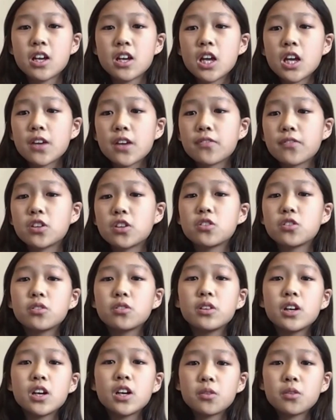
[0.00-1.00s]
If you
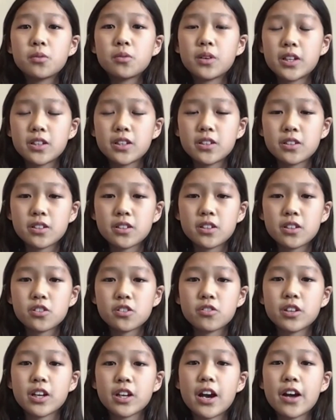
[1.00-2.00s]
wouldn't
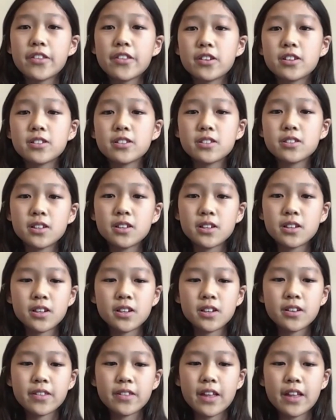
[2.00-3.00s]
treat others
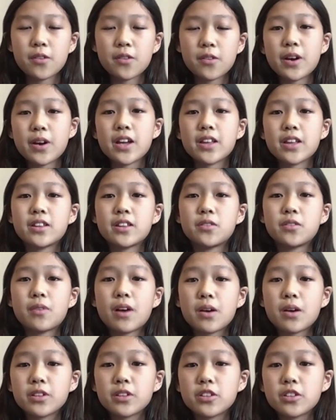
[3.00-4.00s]
that way, then why
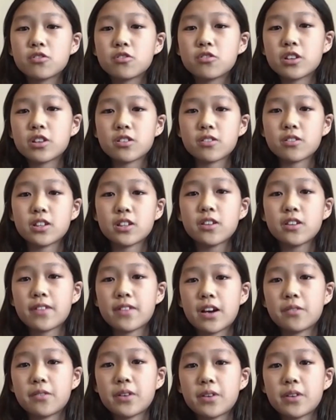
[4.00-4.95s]
would you treat yourself that way?